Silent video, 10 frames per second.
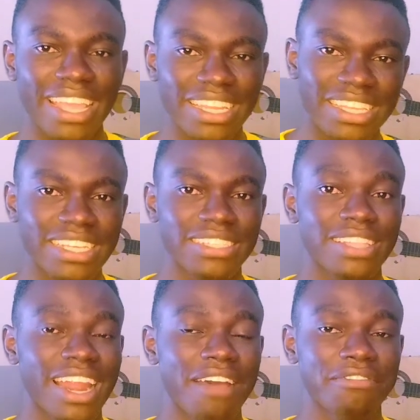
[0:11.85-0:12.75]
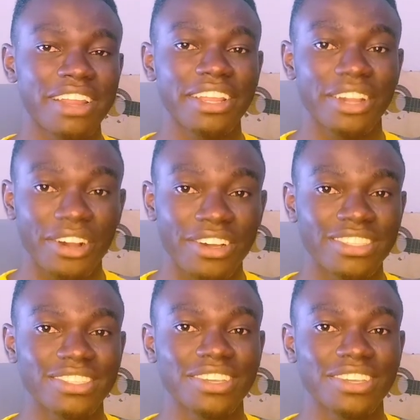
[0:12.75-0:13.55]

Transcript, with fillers: ideas that are very hot.